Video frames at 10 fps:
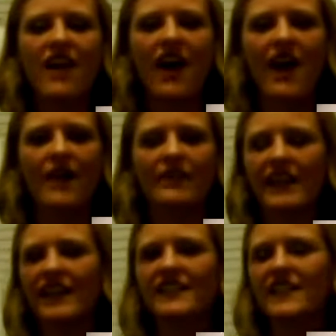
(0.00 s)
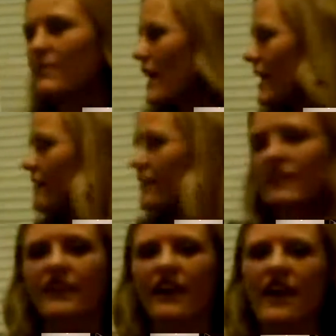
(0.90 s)
And like I said, my
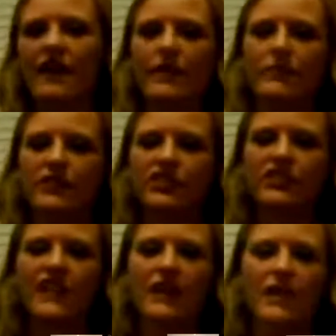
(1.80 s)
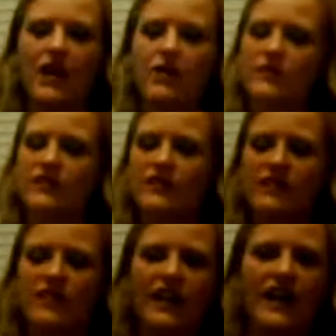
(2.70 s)
book just came out.
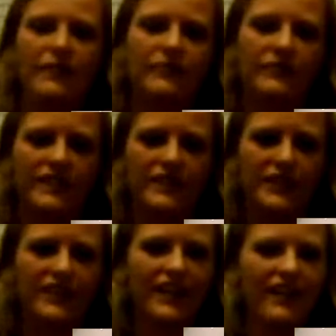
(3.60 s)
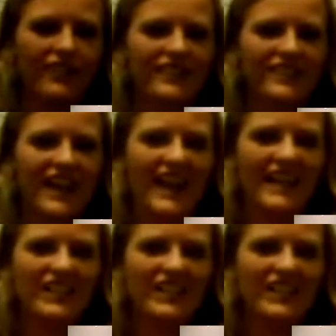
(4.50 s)
This is what the cover looks like.